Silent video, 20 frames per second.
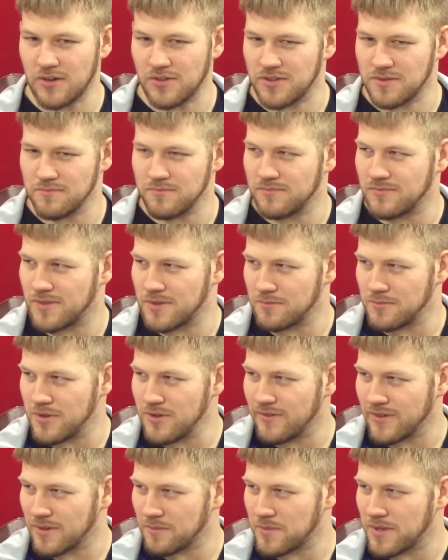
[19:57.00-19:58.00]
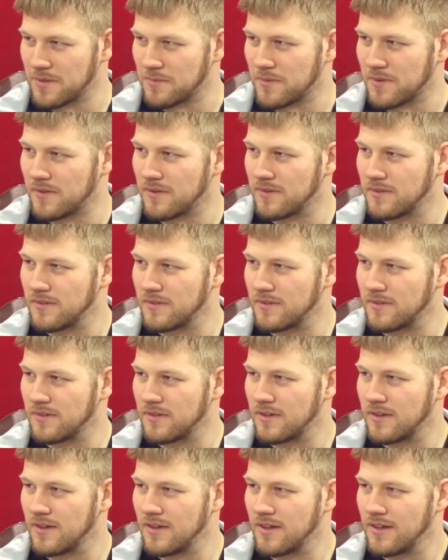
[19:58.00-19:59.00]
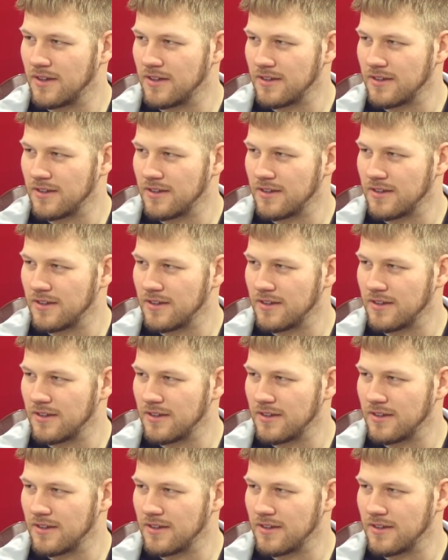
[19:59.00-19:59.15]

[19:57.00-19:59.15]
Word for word: they're they're moving people. Oh, they're moving people.